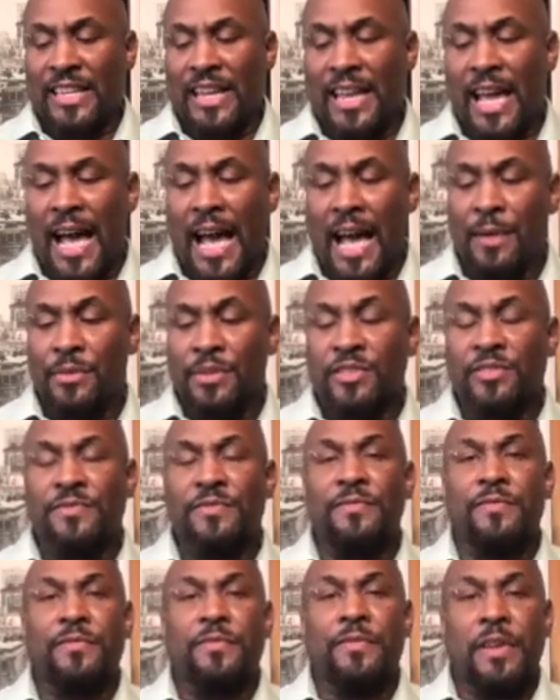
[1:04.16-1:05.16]
I was
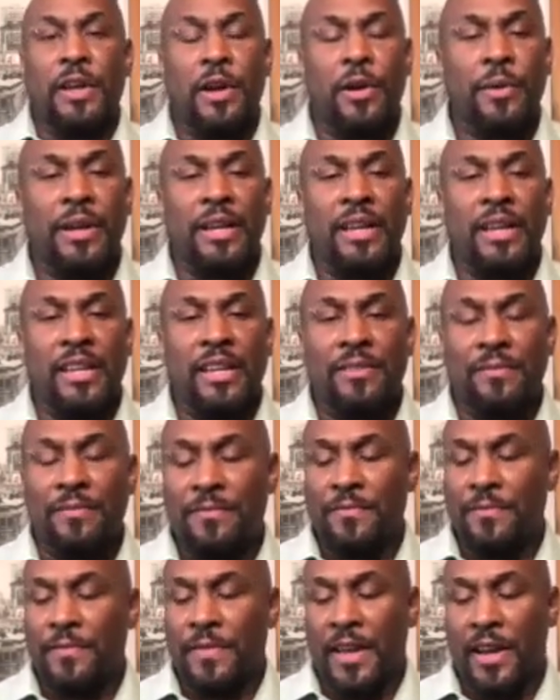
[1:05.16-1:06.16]
very,
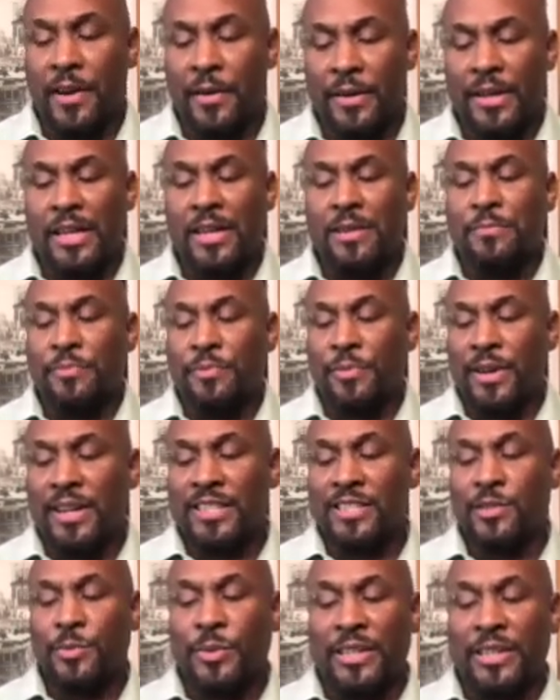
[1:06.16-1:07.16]
very
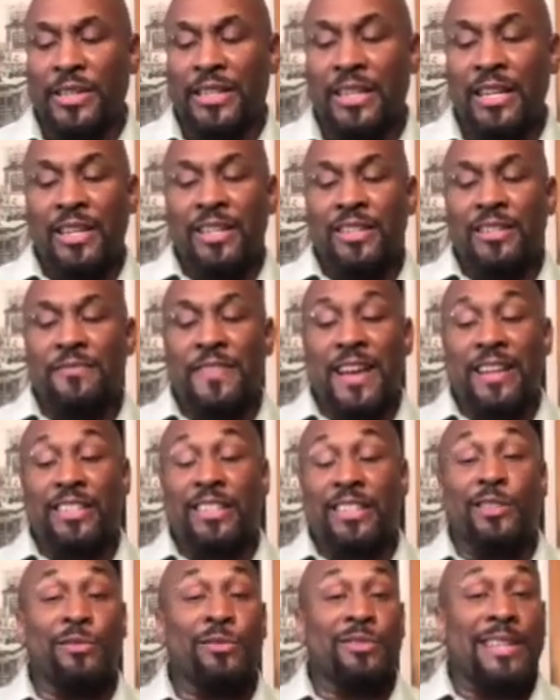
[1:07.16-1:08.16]
impressed with the fact
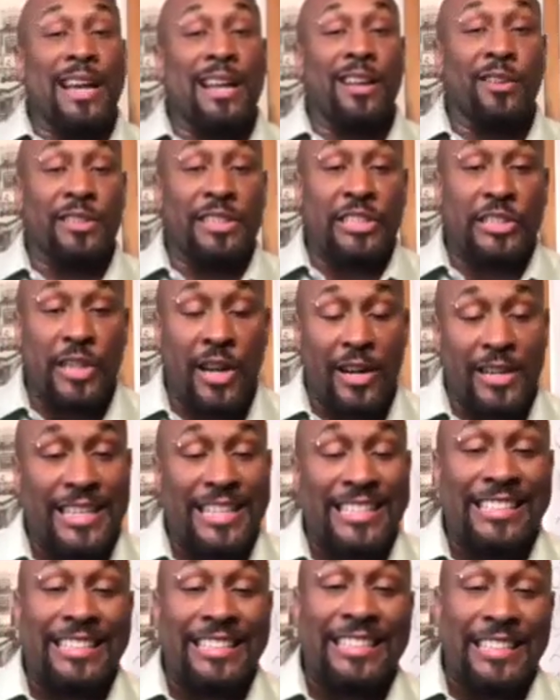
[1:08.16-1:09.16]
that you not only started
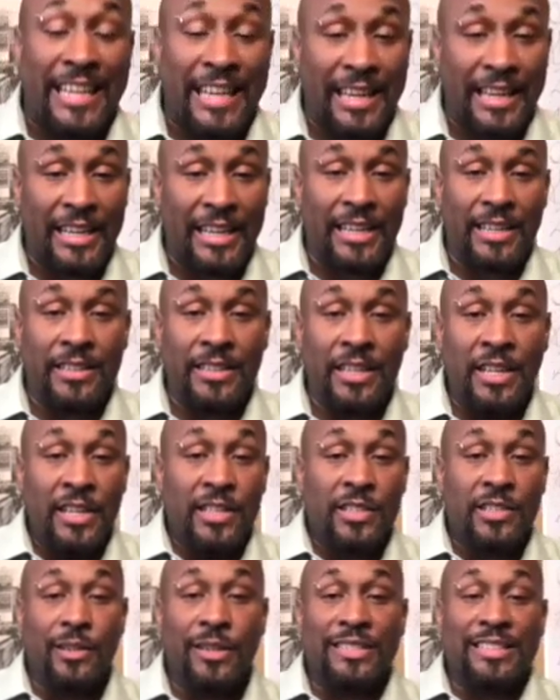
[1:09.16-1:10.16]
as a teen,
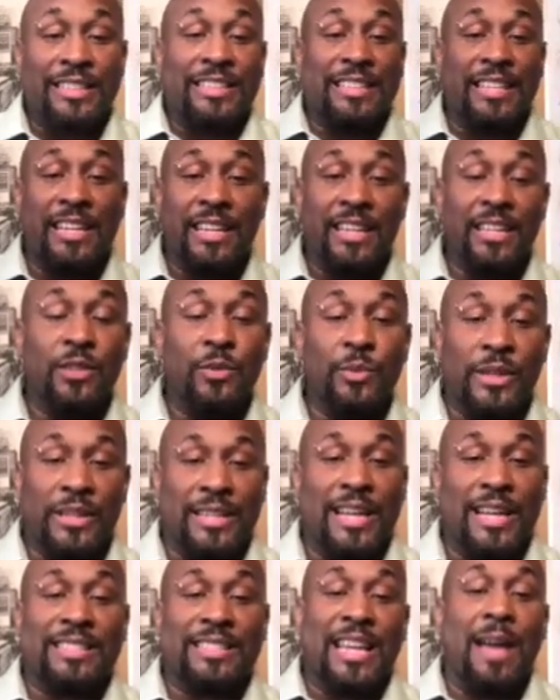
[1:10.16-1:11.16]
so as a teen with
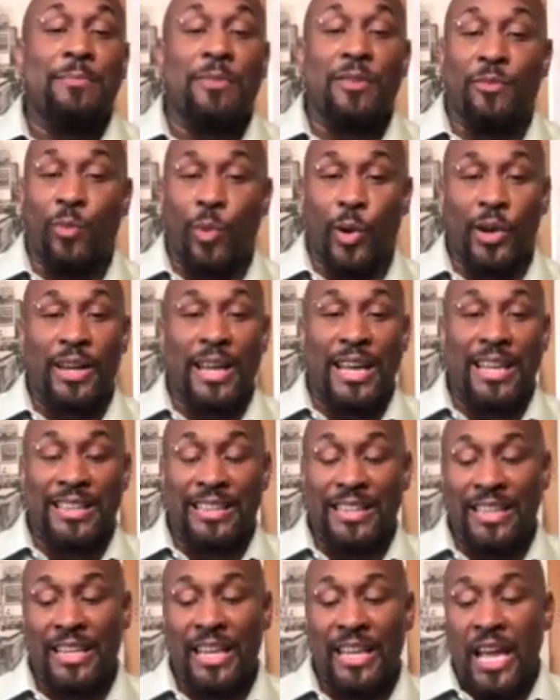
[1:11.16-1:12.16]
that type of work
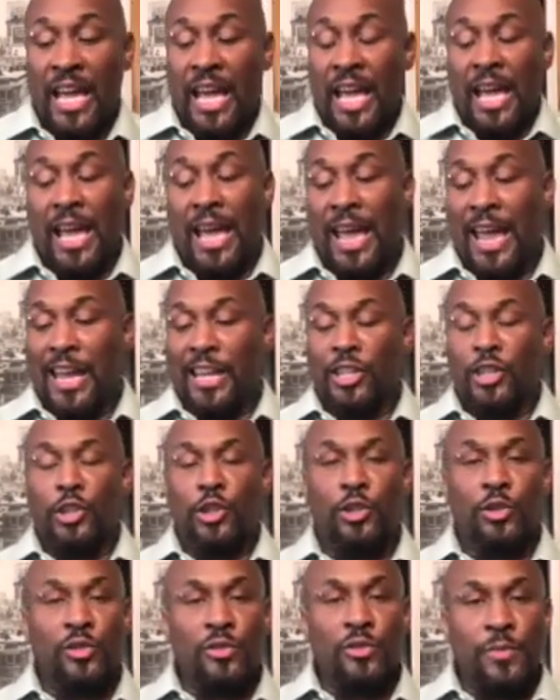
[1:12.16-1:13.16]
ethic, and
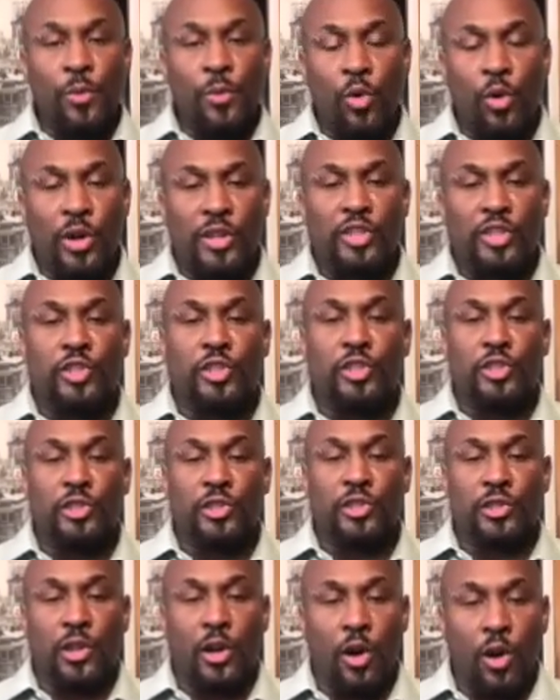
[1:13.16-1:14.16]
you've worn
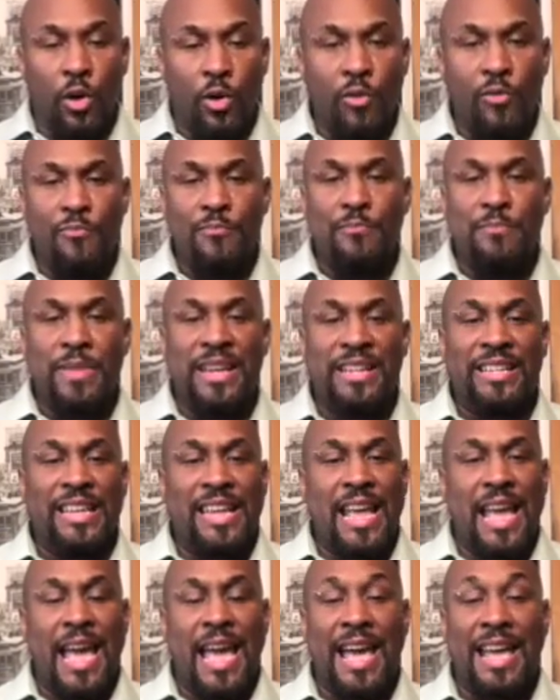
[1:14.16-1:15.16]
so many
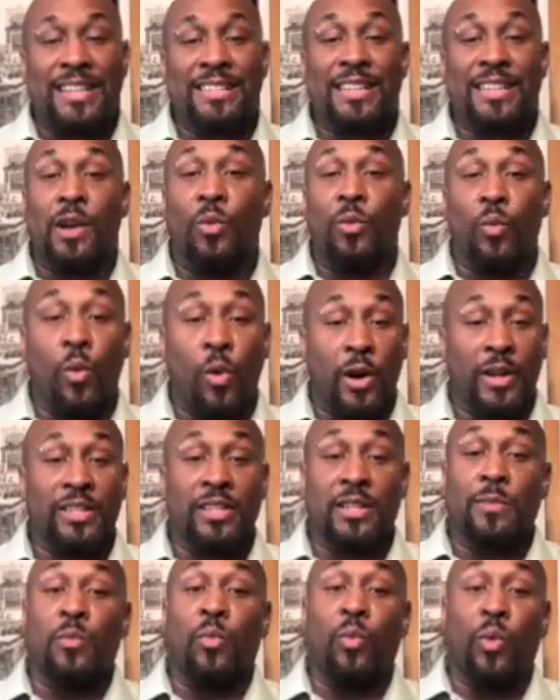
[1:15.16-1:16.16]
hats and worn
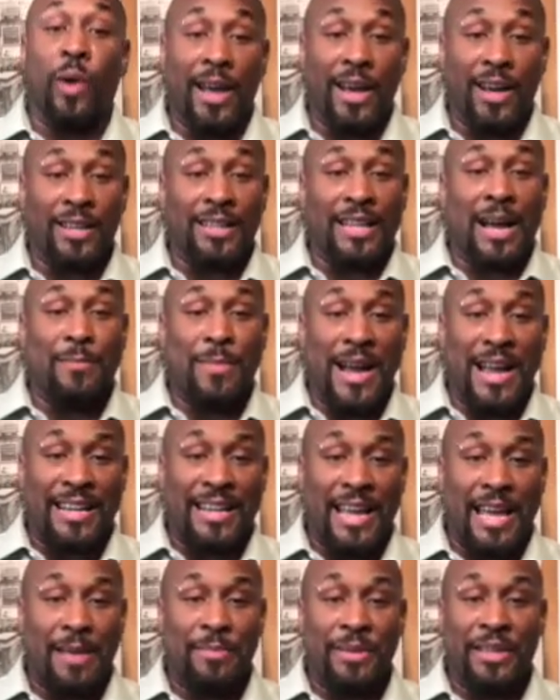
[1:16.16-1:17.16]
them well, I might
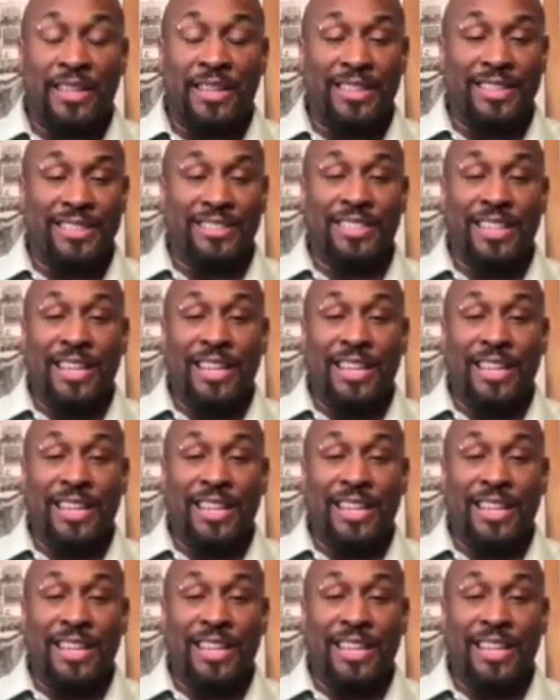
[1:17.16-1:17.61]
add, because